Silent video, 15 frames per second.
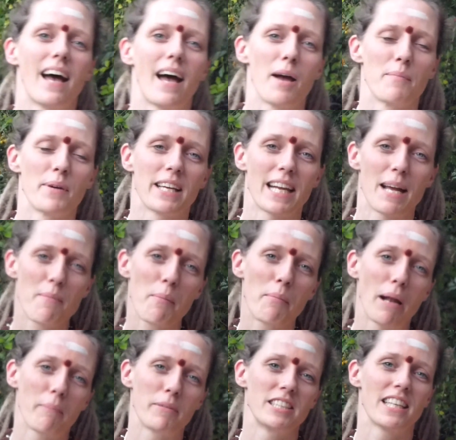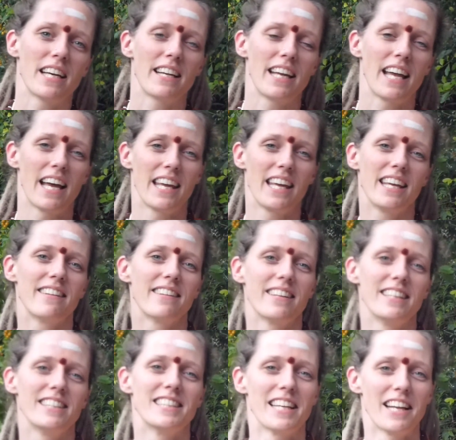I'm a Grama Brahmacharya in the
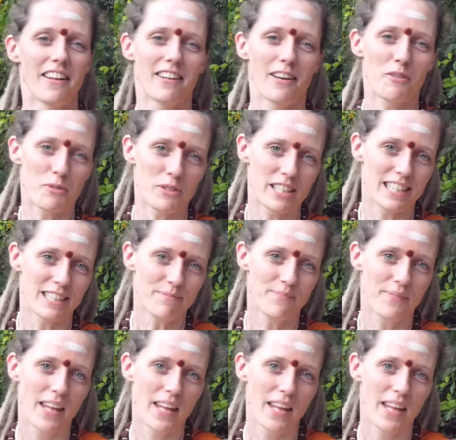Nityananda order,